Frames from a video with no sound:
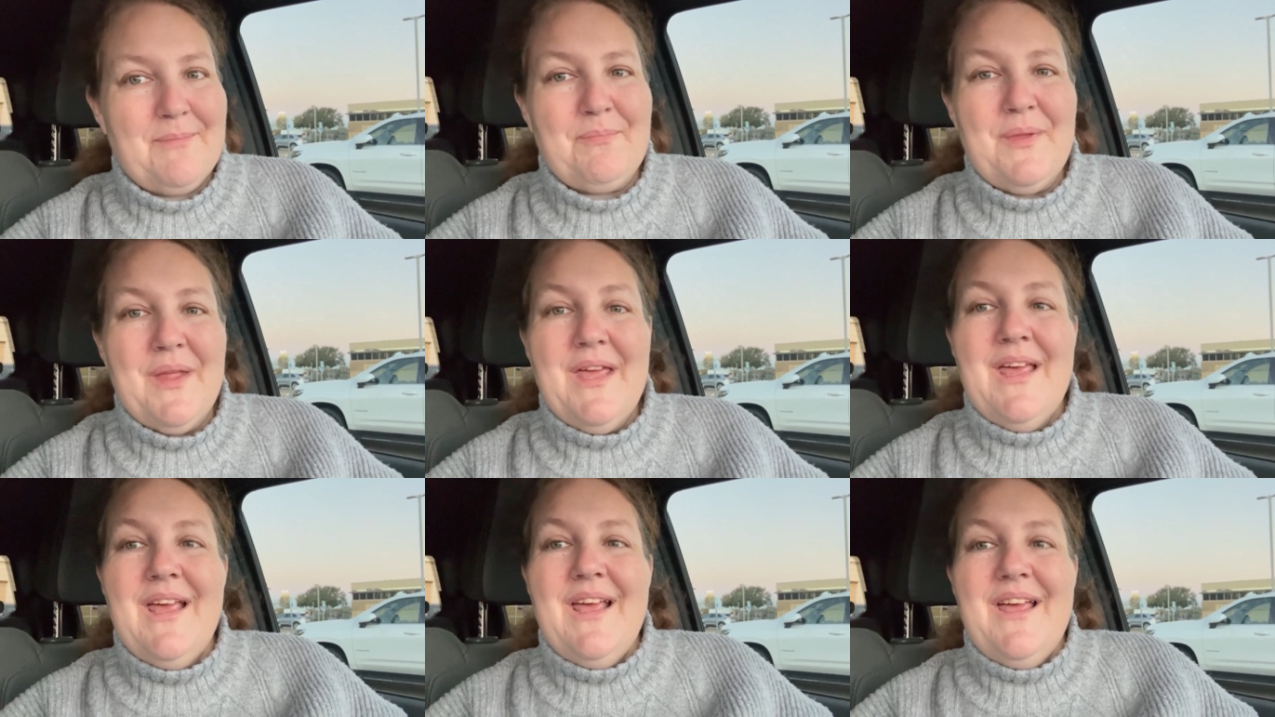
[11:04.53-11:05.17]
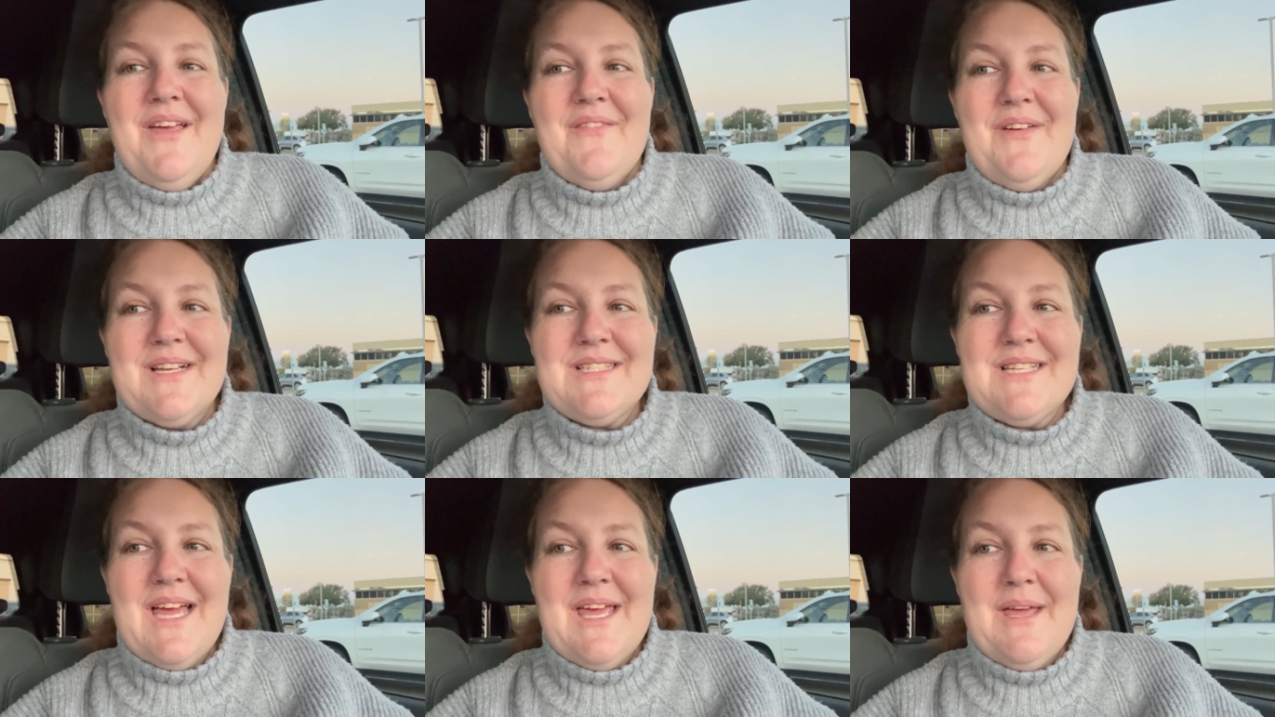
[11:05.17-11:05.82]
In
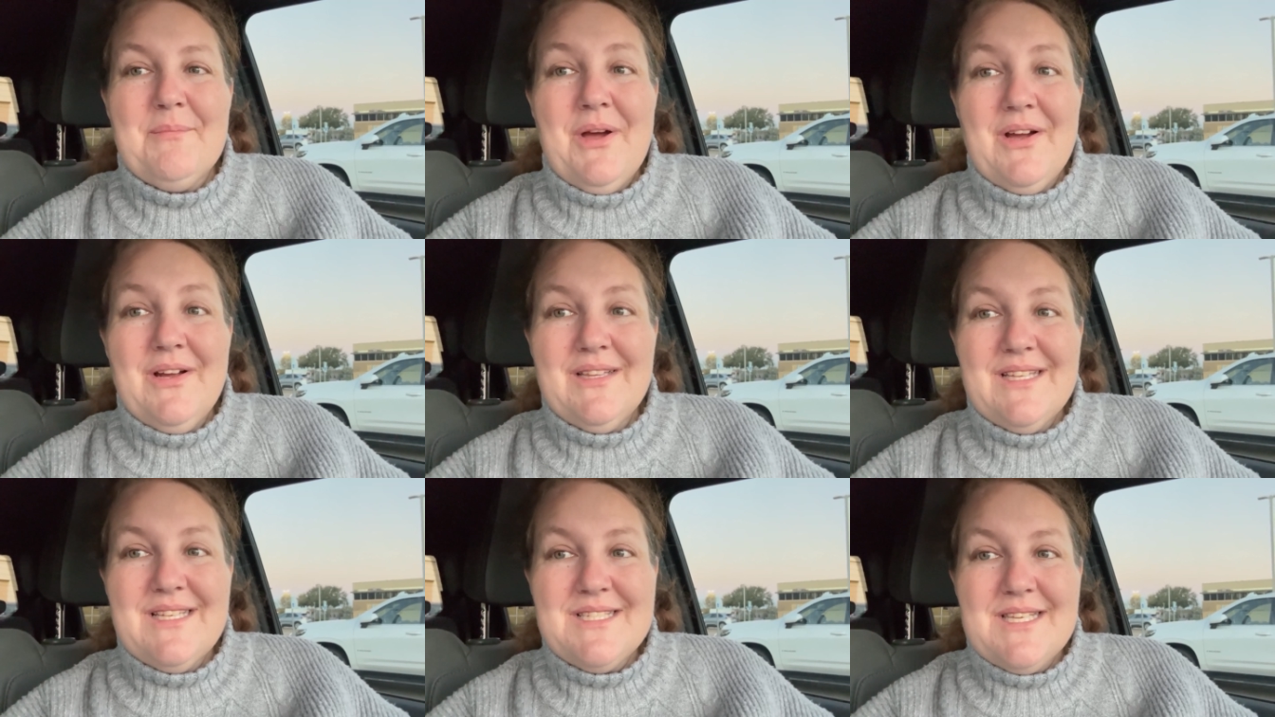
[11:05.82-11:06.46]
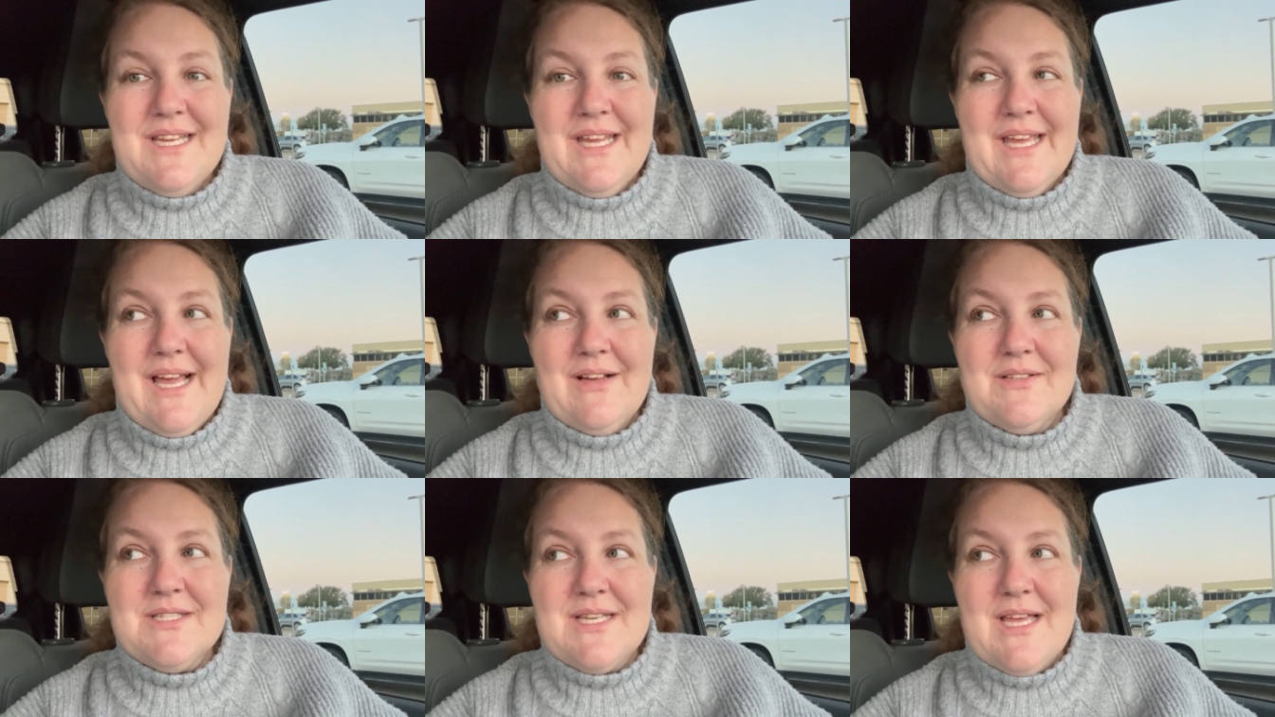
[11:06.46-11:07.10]
fact, I am currently sitting
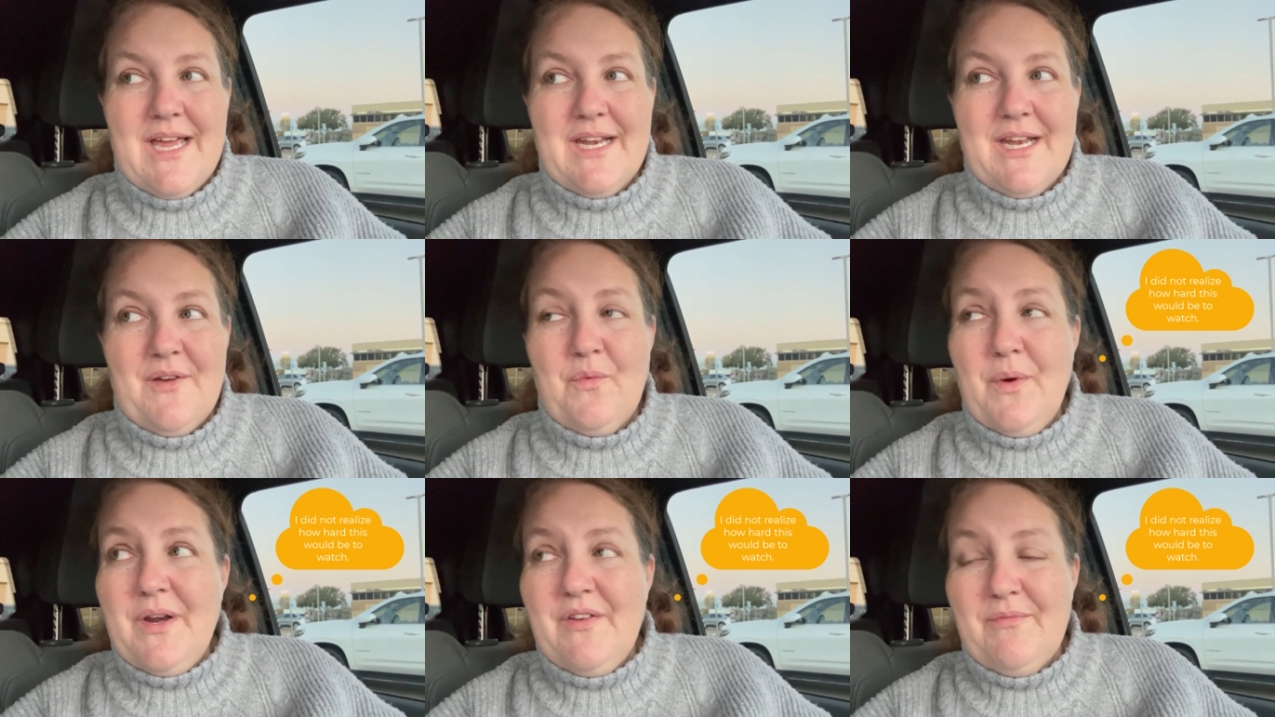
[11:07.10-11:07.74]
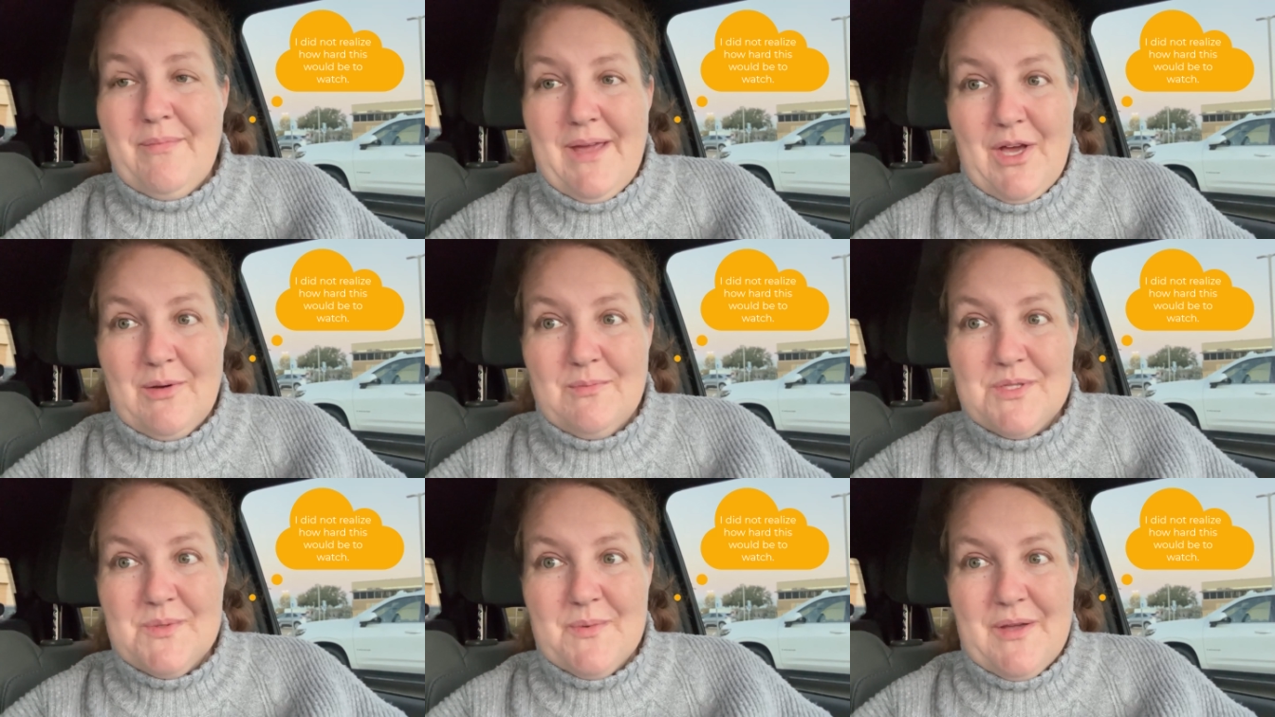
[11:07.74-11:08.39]
outside of one of my
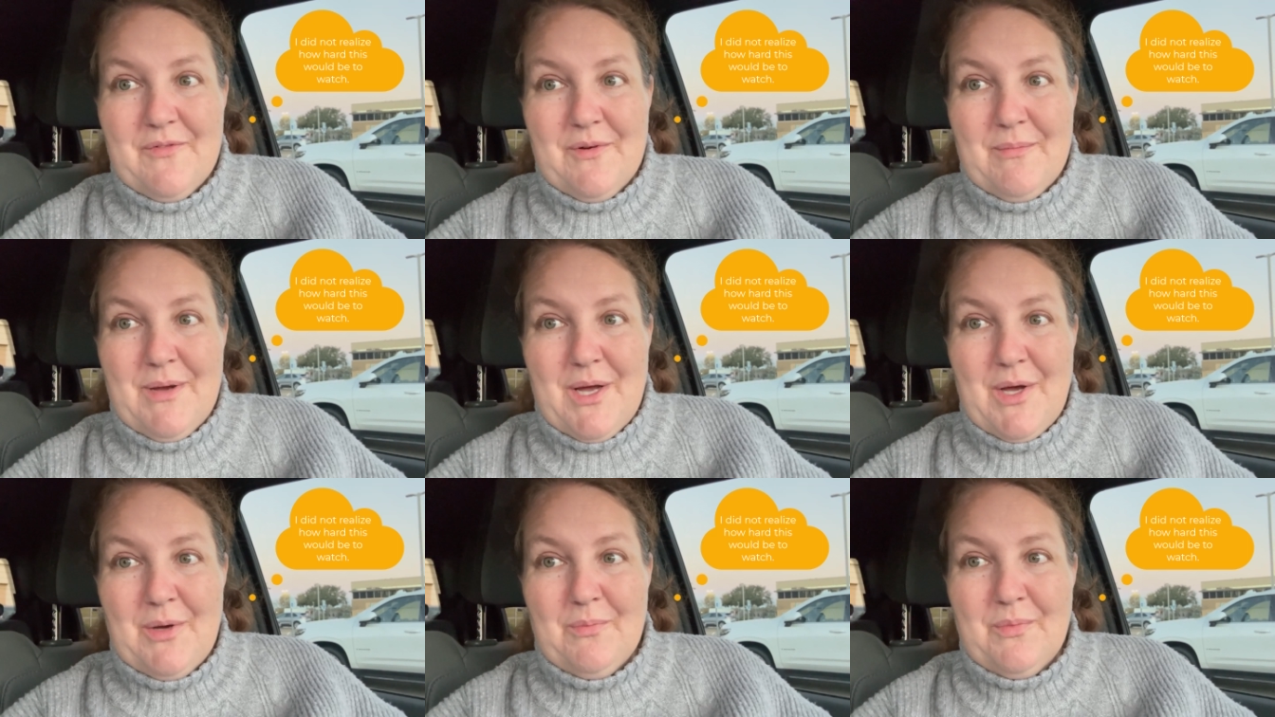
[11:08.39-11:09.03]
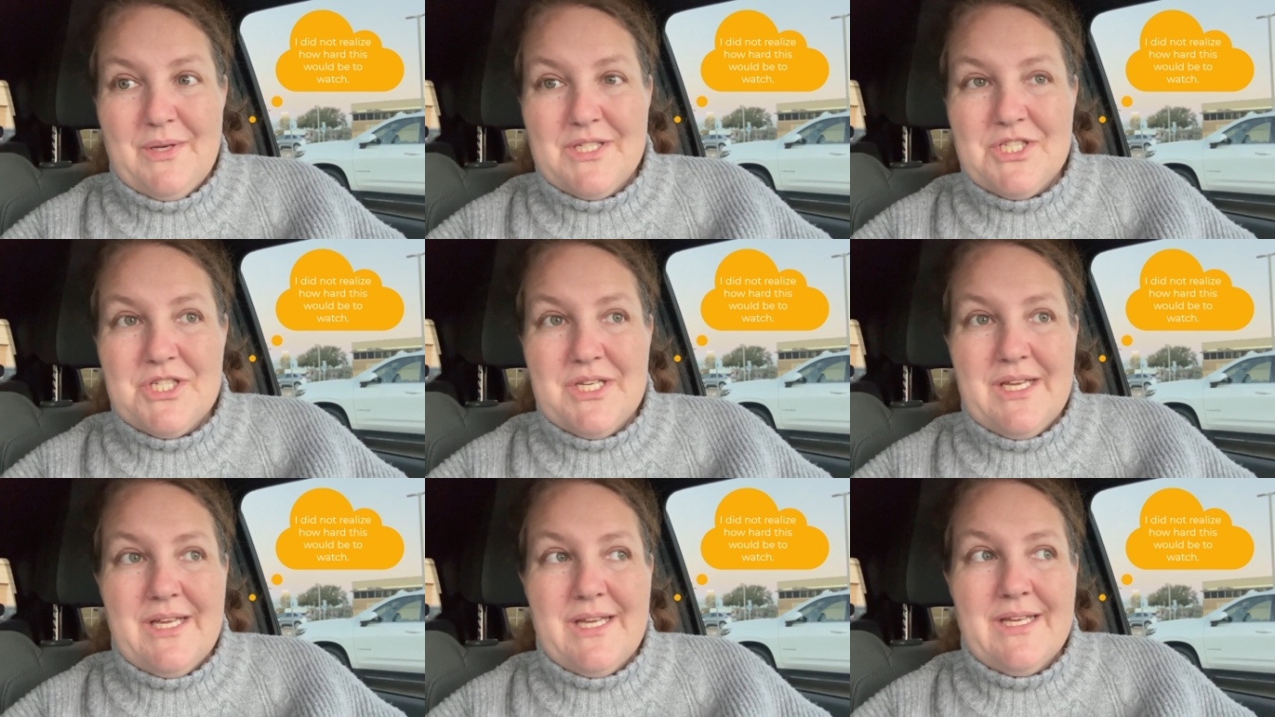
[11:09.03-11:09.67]
homes away from home, which
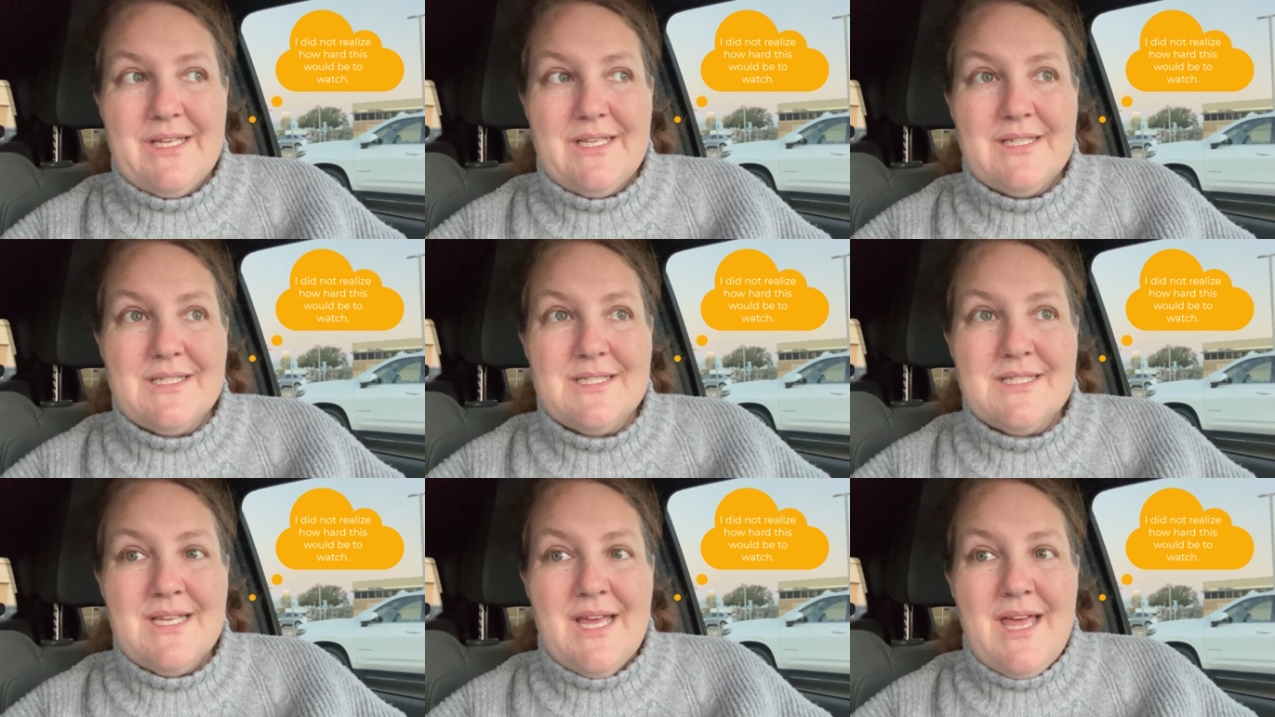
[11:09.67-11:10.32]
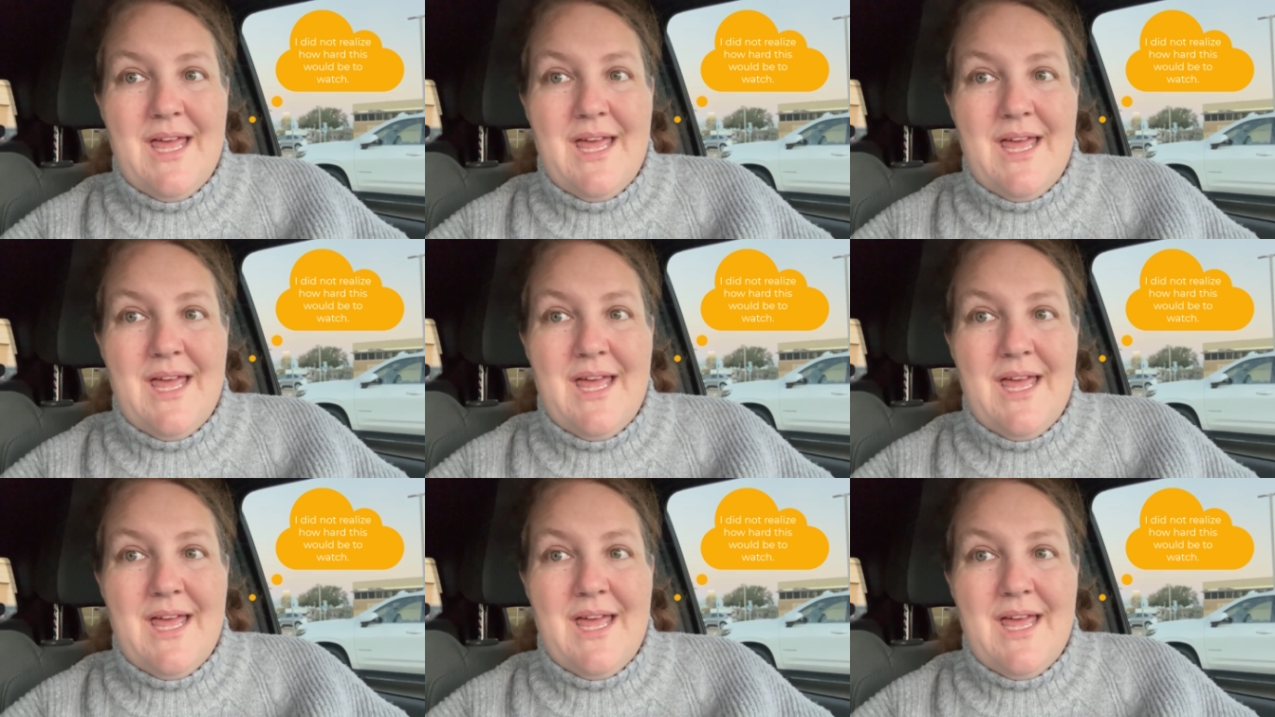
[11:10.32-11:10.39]
is